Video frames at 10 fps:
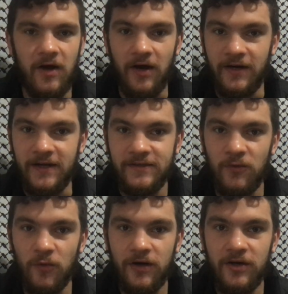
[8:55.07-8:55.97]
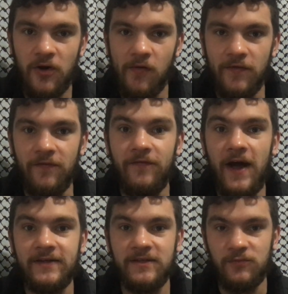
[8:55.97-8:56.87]
All right, guys, so we're gonna go over the
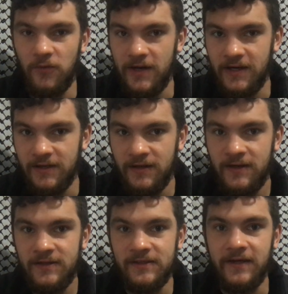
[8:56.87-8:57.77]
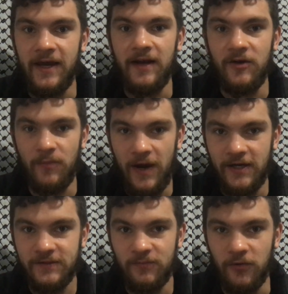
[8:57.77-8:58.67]
fastest way to get your
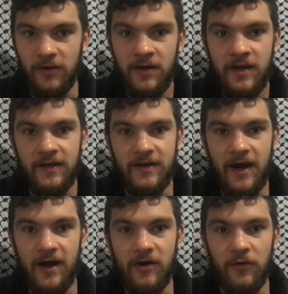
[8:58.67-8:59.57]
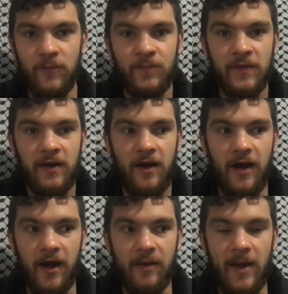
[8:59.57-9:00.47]
passport. Now,
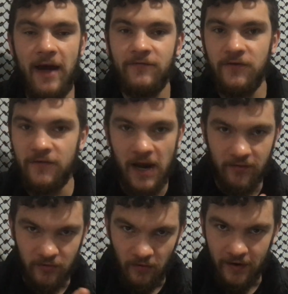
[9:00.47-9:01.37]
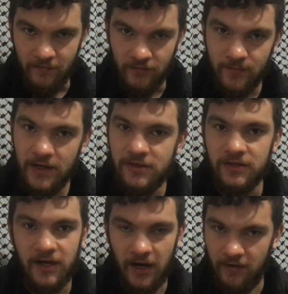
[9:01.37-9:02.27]
after you've gathered all the
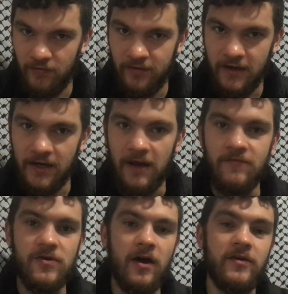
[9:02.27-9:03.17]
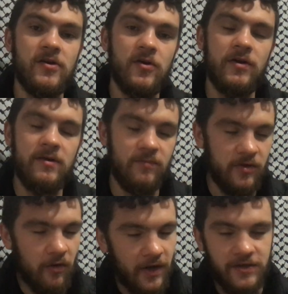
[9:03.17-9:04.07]
information, got everything, if you're not in a hurry,
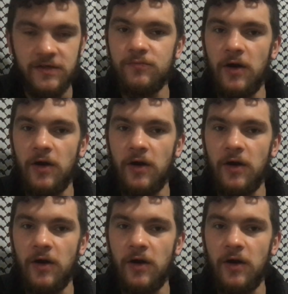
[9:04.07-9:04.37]
go ahead, just